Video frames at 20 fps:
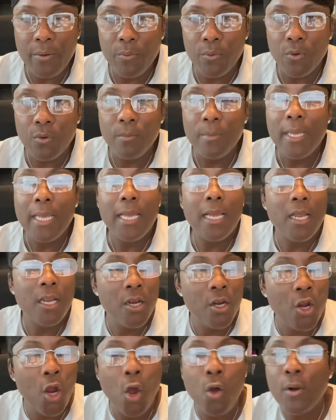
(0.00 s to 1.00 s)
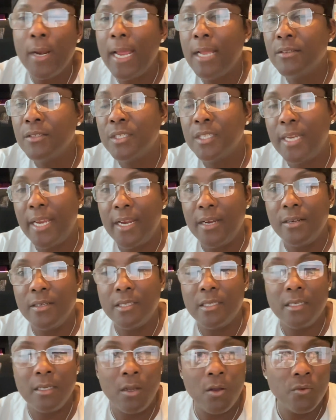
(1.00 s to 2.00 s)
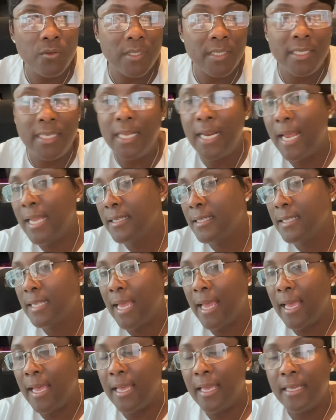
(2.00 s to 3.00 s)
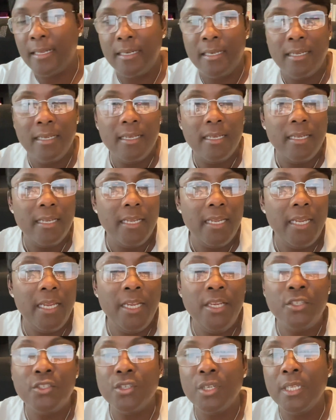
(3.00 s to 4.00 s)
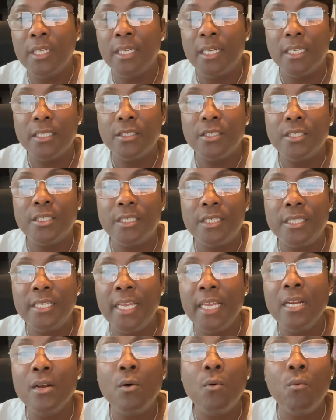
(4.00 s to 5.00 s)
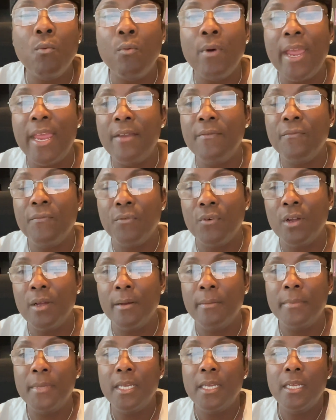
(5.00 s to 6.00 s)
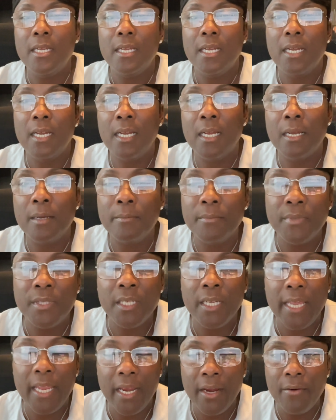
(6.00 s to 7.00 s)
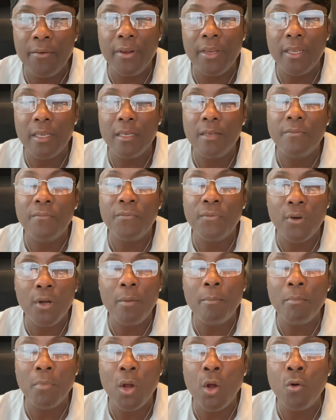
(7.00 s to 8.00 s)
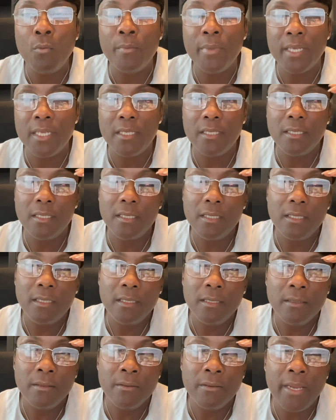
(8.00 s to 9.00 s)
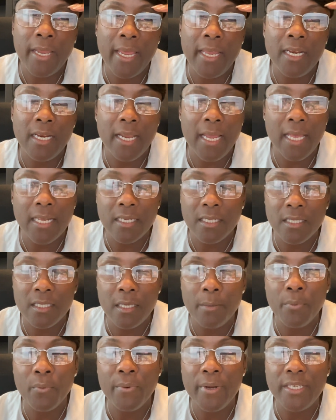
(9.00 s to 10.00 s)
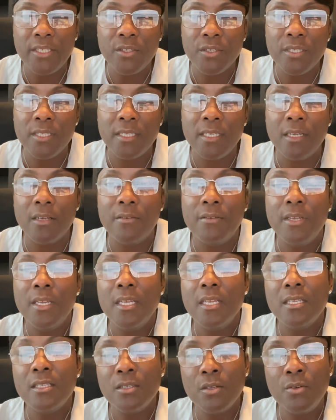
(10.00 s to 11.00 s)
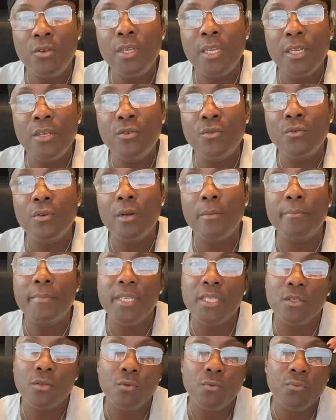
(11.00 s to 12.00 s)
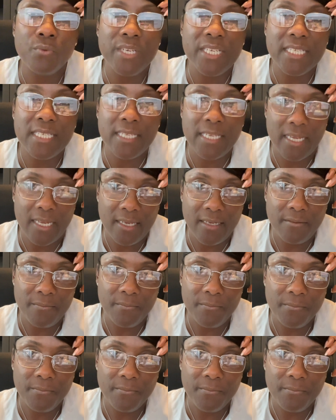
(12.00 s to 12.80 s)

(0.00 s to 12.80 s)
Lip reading: room. Go downstairs. Go sit outside. Eat your lunch. Get away from the area for a moment, okay, to kind of separate yourself so you can do a mental reset,